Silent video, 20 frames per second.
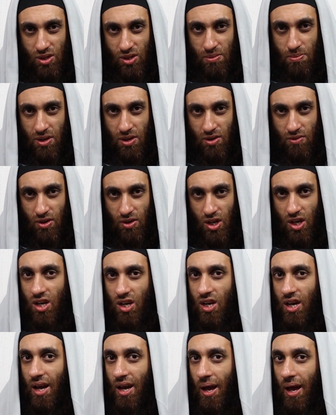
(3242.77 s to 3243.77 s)
was a bit of
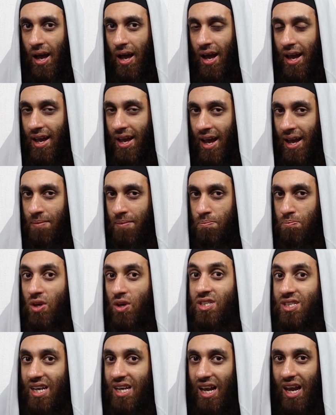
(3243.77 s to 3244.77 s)
a
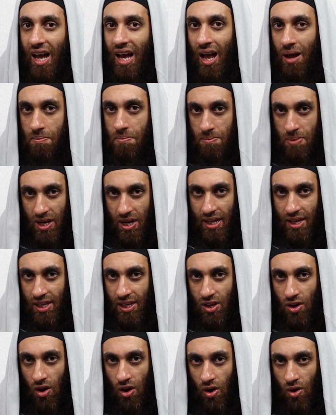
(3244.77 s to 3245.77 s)
muscular Hanbali,
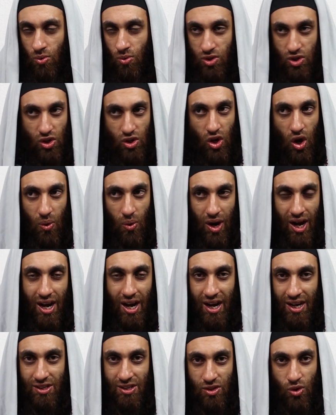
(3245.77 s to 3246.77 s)
used to go
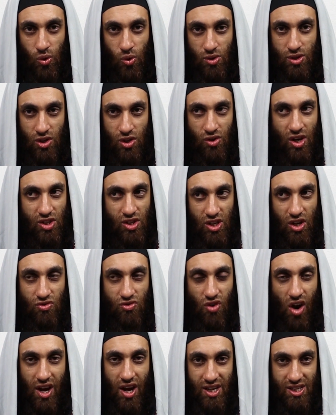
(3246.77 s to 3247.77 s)
out and cause aggression
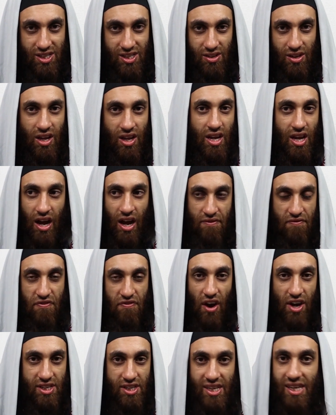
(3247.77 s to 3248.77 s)
and riot and
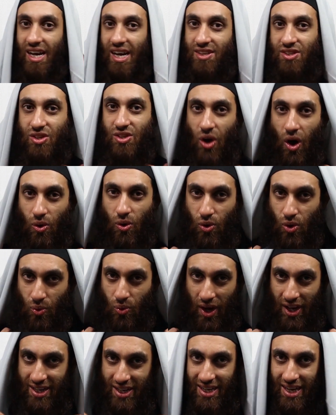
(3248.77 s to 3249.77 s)
fighting. As look
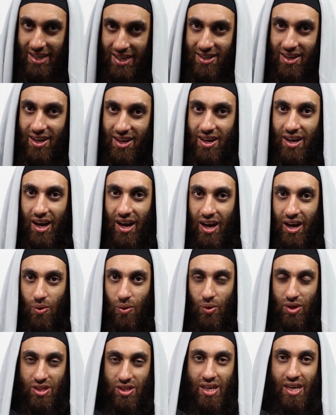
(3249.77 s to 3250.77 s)
what he did
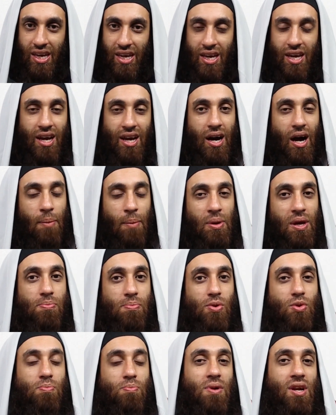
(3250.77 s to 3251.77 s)
with the
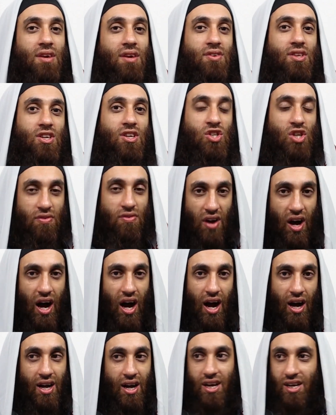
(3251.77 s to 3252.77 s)
people who believed in the
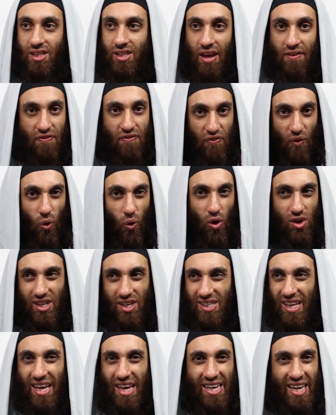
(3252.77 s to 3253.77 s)
Shafa'ah. They fought
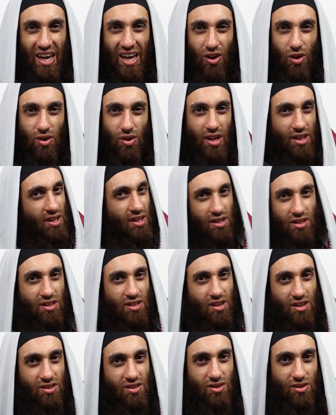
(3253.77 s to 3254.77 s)
and they killed, and he
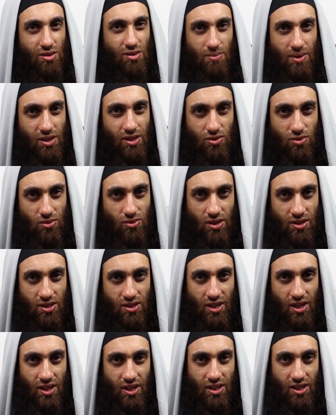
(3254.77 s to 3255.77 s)
didn't listen to obey his
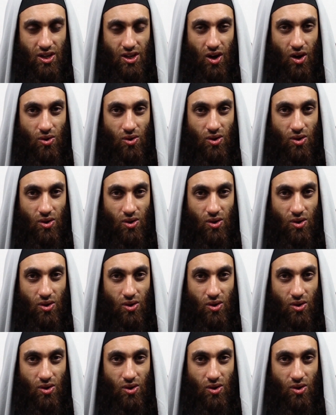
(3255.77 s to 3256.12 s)
rulers. He